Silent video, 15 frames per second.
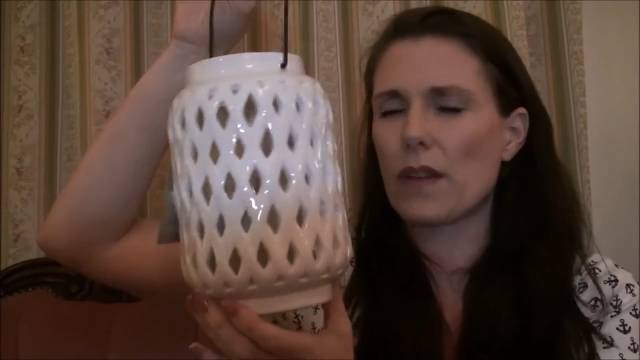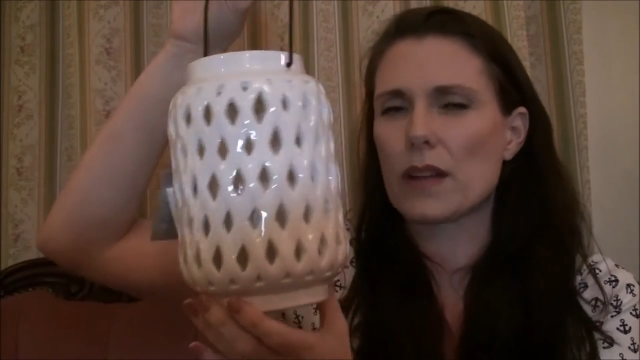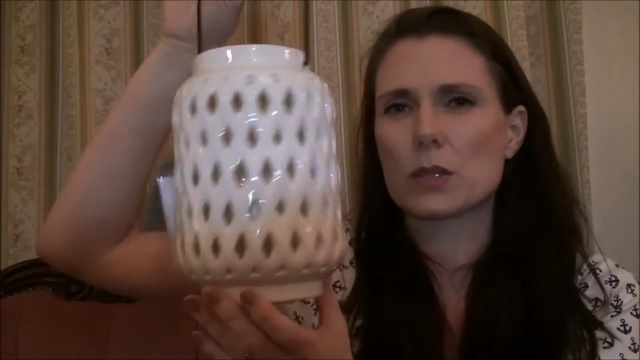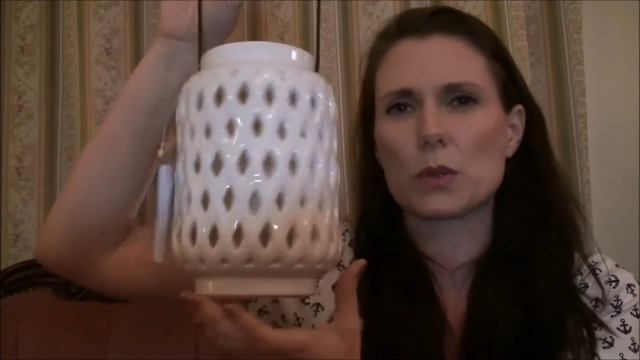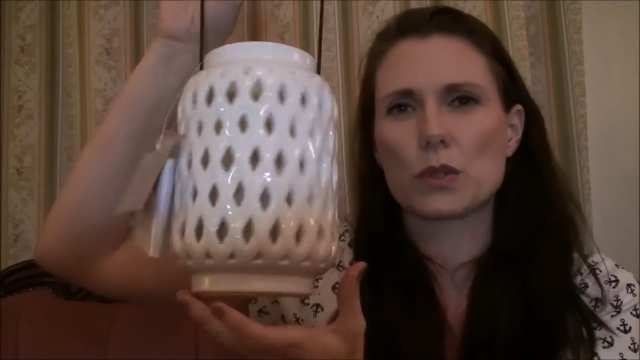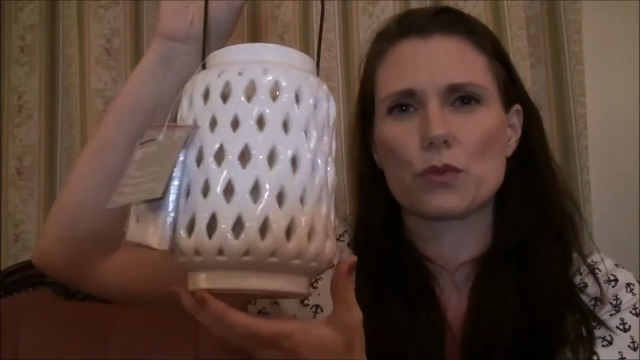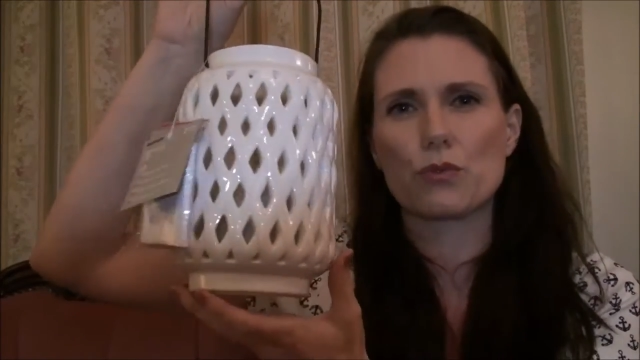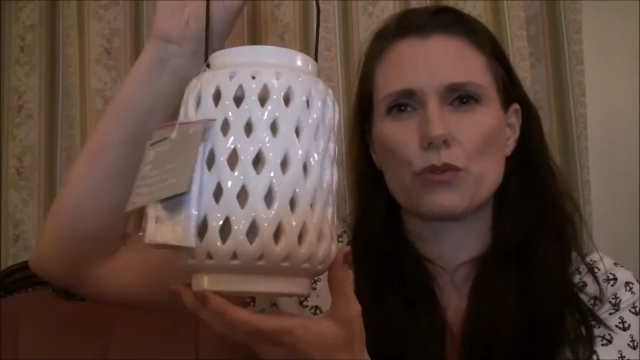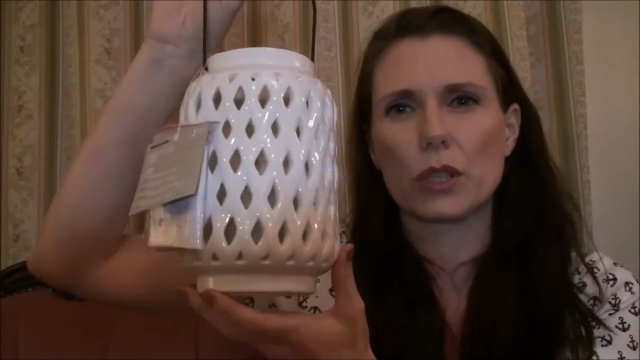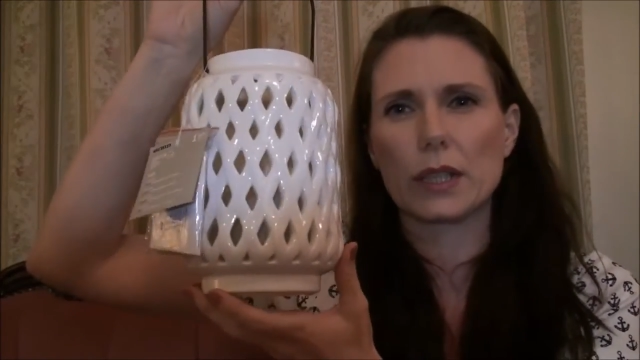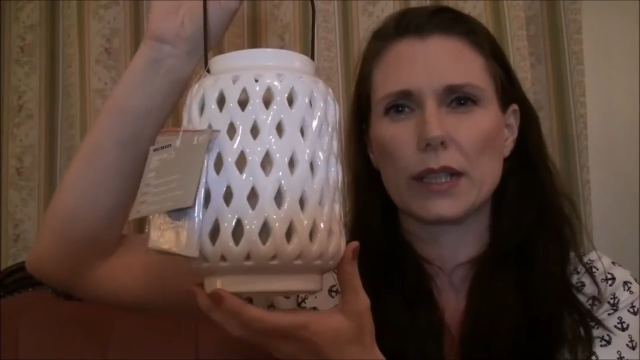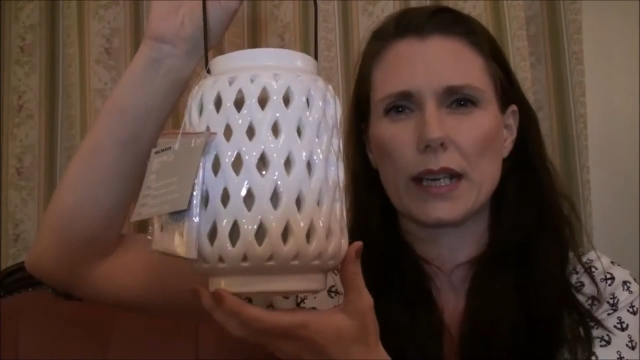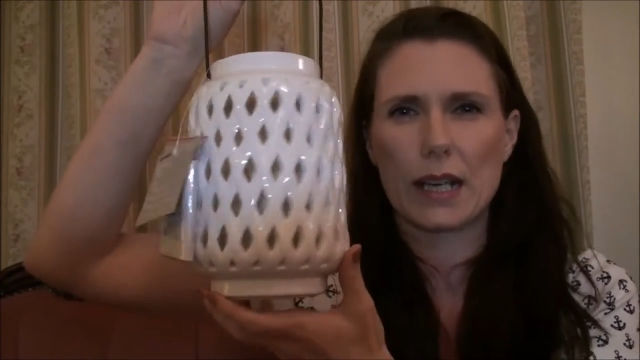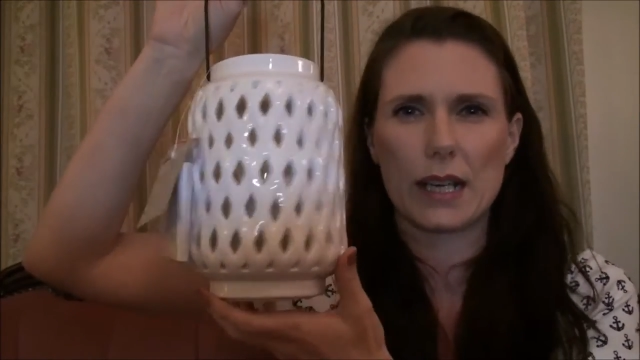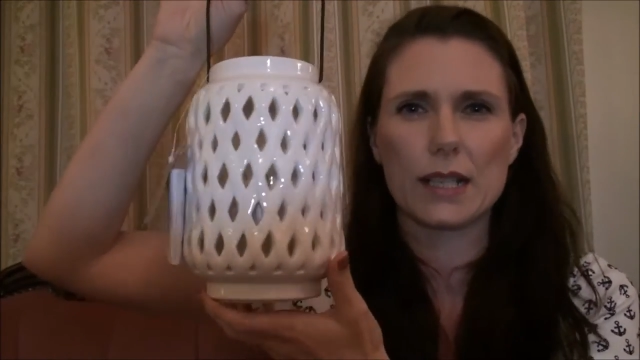this was
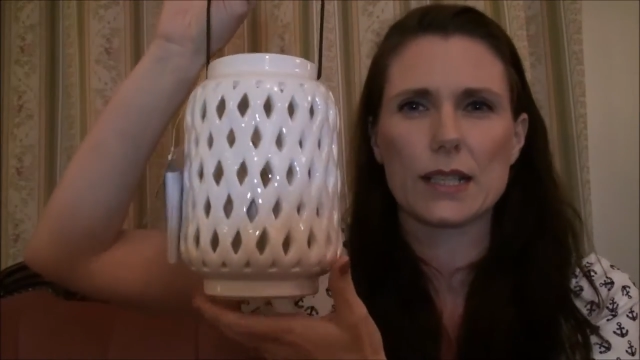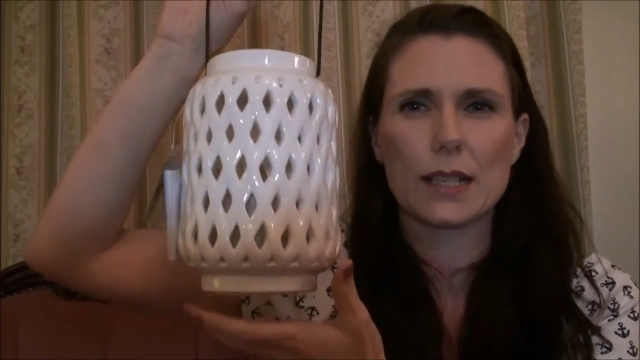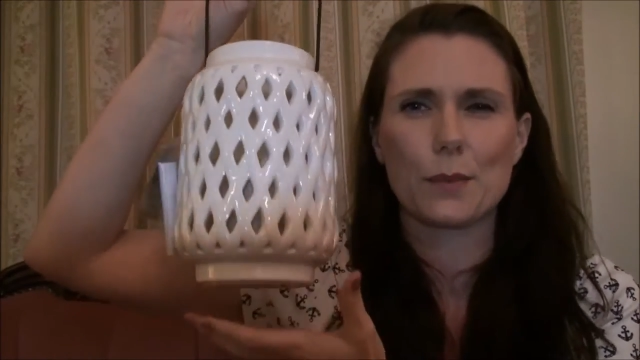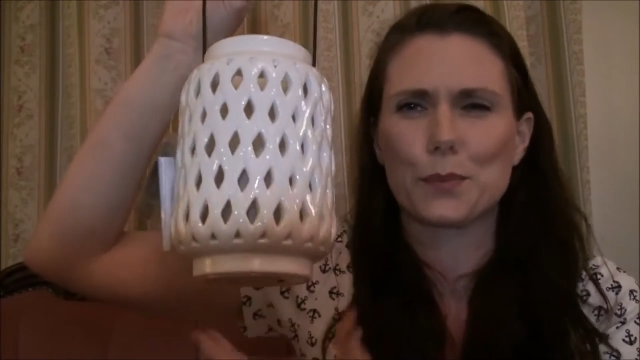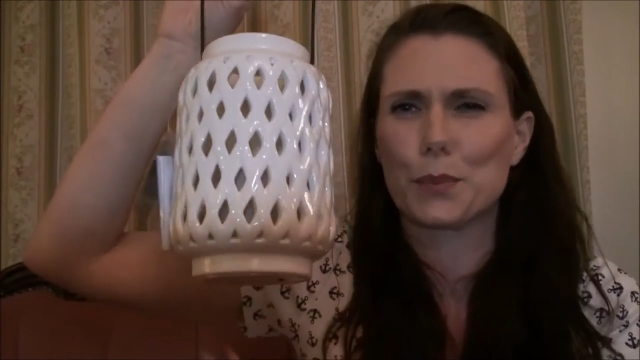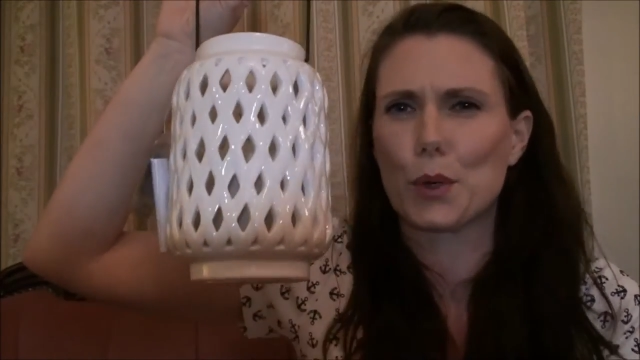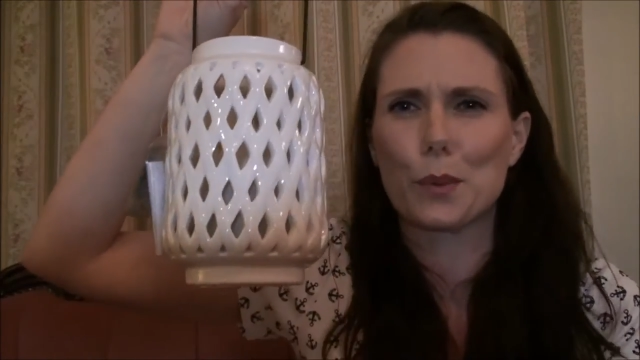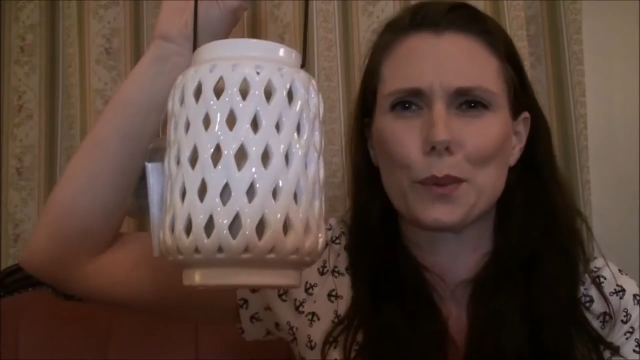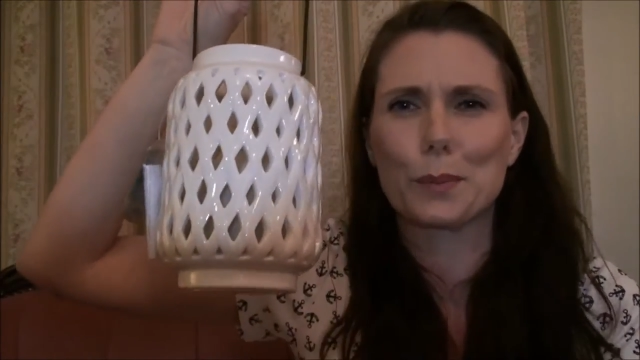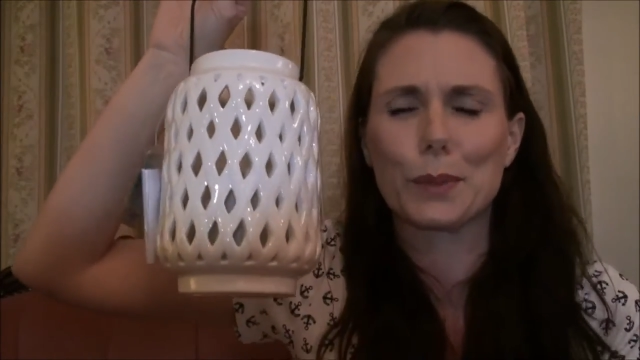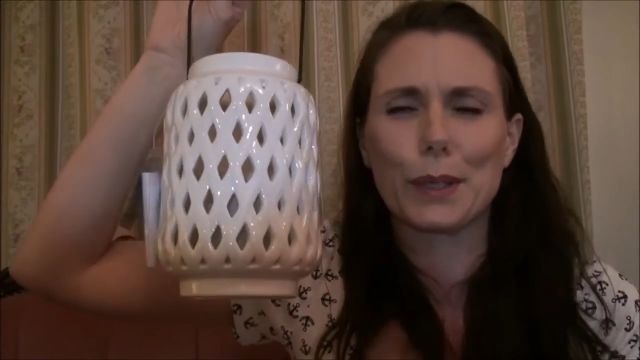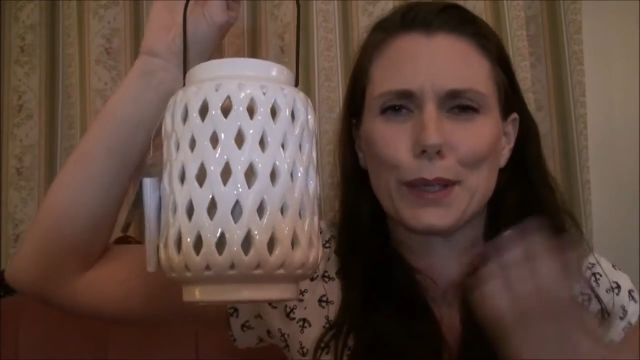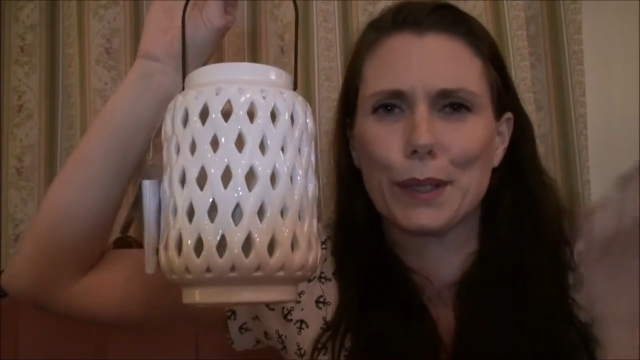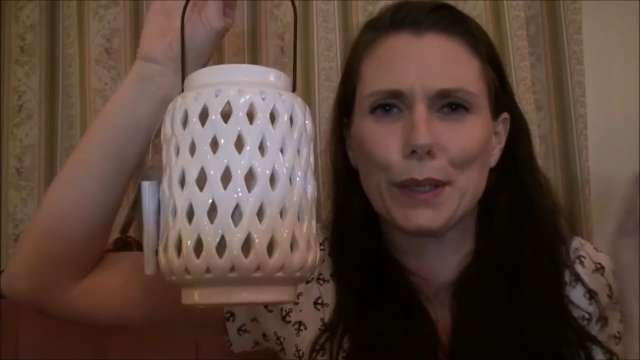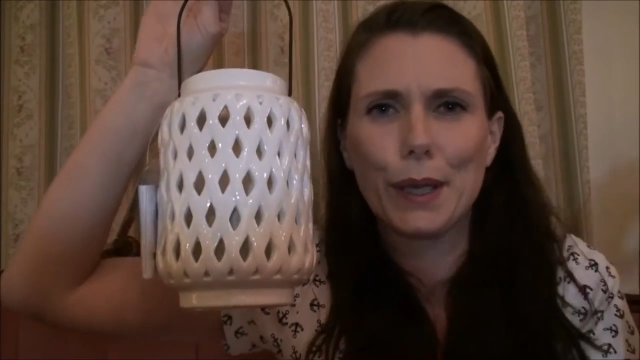really nice and
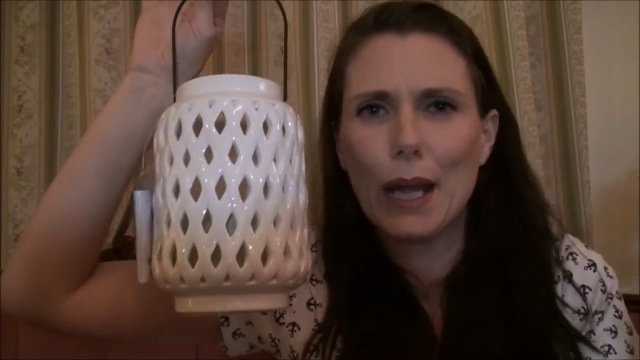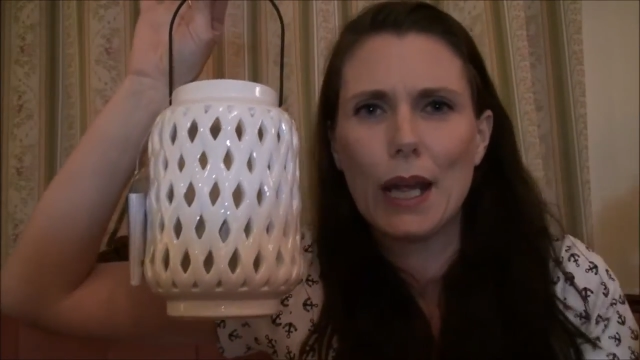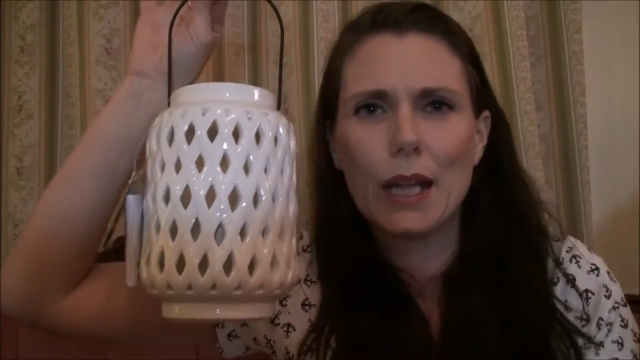probably